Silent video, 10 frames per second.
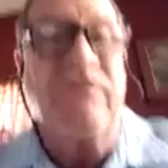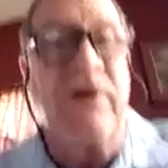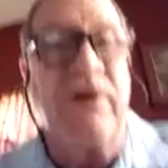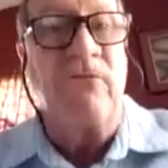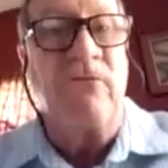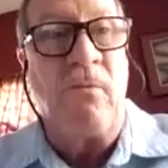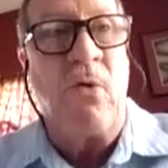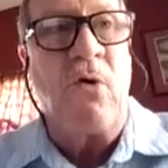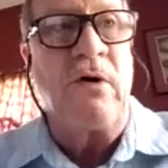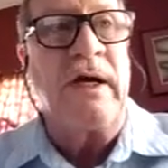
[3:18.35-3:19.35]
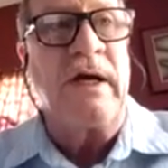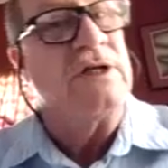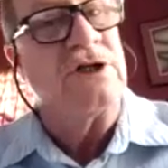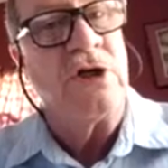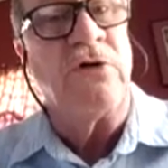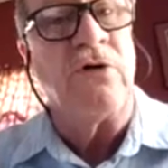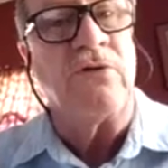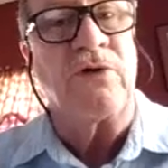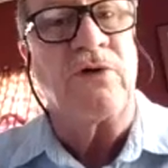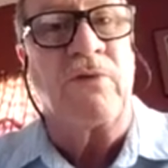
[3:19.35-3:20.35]
that were more in
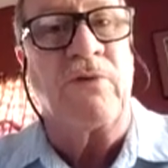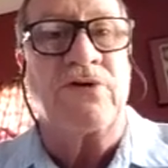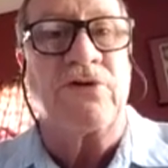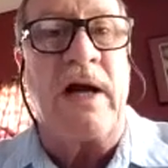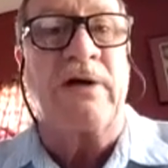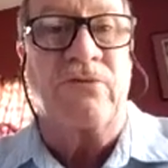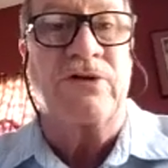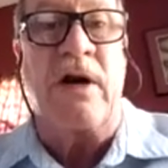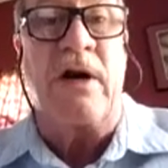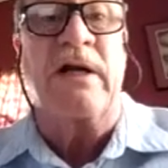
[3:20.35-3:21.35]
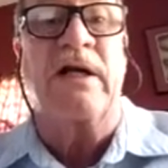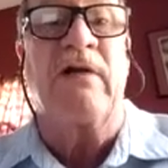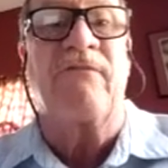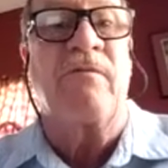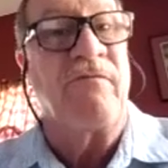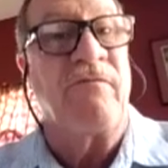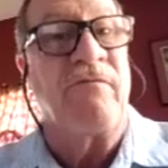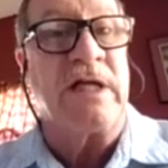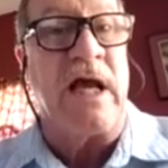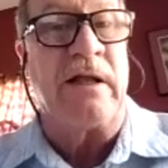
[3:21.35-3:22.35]
tune with what the director was trying to get from the
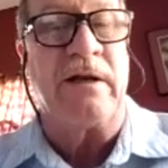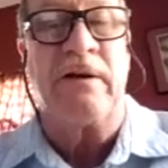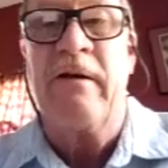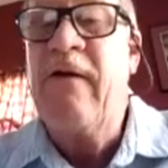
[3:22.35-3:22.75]
voice talent.